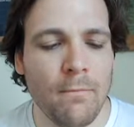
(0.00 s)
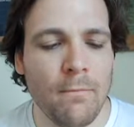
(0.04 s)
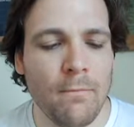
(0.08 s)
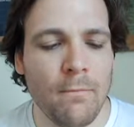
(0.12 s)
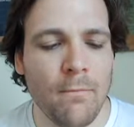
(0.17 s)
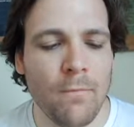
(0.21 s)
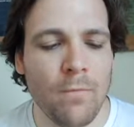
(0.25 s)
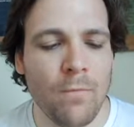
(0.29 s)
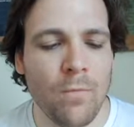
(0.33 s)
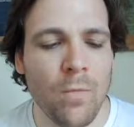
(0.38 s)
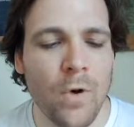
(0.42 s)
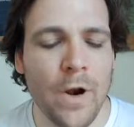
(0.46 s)

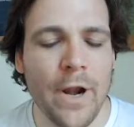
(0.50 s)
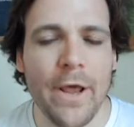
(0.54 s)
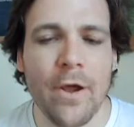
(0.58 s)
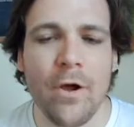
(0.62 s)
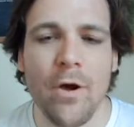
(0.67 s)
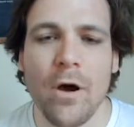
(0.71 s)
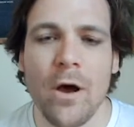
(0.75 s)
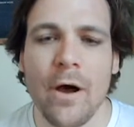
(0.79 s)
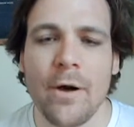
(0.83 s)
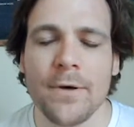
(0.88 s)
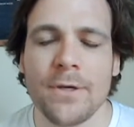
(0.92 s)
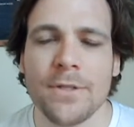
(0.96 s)
what I
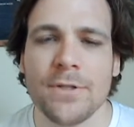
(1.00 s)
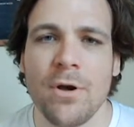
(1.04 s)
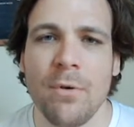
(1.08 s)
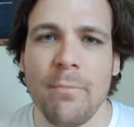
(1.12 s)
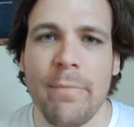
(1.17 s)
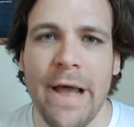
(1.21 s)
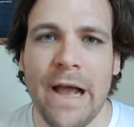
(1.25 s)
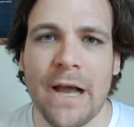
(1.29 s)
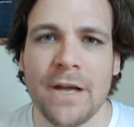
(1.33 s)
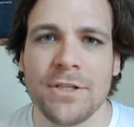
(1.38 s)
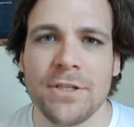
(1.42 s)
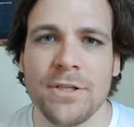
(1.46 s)
always go
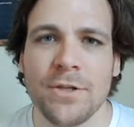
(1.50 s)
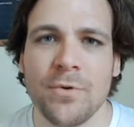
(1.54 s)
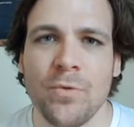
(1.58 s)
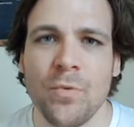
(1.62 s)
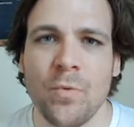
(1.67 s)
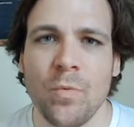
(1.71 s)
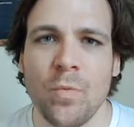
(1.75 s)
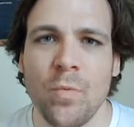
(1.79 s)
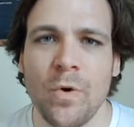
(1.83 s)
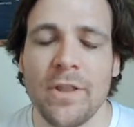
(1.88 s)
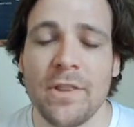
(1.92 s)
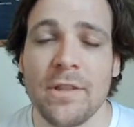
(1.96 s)
back
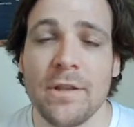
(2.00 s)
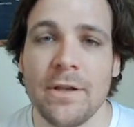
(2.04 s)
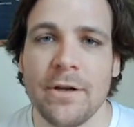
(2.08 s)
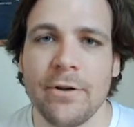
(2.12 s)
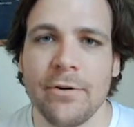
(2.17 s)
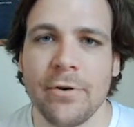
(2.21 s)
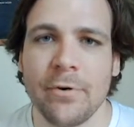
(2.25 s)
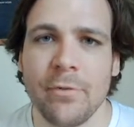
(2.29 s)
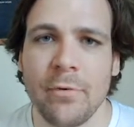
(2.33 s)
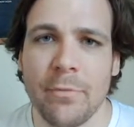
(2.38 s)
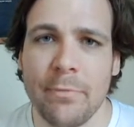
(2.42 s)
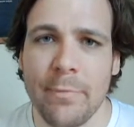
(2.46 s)
to with
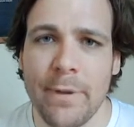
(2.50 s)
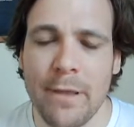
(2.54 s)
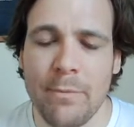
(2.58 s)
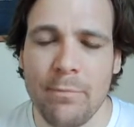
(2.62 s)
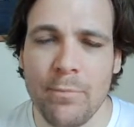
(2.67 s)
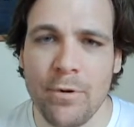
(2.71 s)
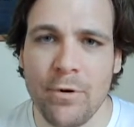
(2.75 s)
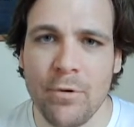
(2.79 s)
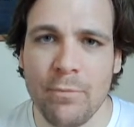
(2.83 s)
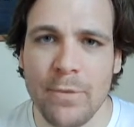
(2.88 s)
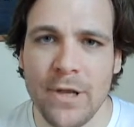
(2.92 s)
dealing with people,